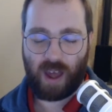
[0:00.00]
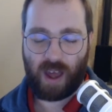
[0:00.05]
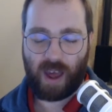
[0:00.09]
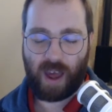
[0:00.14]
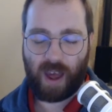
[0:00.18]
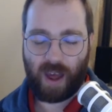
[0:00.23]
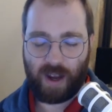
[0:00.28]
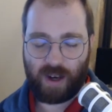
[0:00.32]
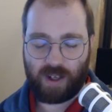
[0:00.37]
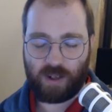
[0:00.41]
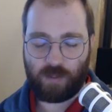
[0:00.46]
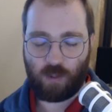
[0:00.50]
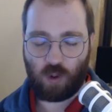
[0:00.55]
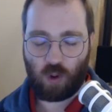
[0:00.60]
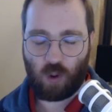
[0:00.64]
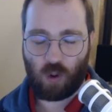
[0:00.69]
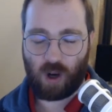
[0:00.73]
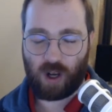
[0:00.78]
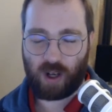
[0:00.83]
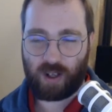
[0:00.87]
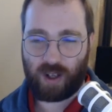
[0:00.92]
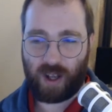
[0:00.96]

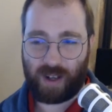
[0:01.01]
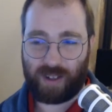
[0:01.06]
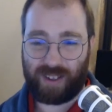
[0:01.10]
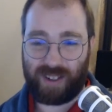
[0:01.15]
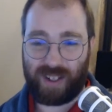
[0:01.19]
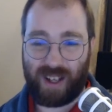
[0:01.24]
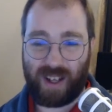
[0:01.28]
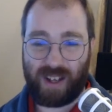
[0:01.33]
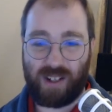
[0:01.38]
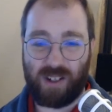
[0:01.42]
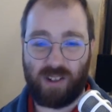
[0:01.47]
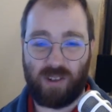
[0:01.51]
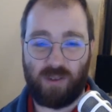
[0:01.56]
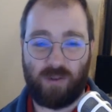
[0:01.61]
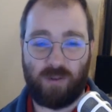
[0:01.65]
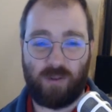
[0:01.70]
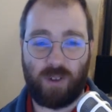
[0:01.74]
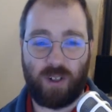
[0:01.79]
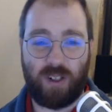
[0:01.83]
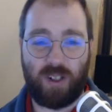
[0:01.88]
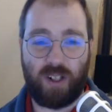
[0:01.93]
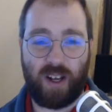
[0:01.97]
anymore at the end
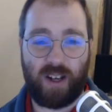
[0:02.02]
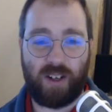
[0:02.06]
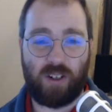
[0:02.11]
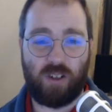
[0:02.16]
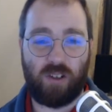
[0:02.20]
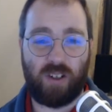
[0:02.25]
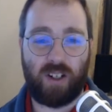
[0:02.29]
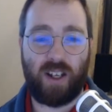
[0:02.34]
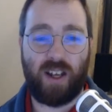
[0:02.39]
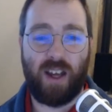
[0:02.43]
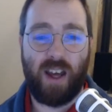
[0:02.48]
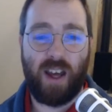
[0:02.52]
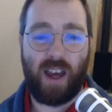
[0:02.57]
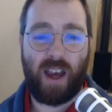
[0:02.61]
of January,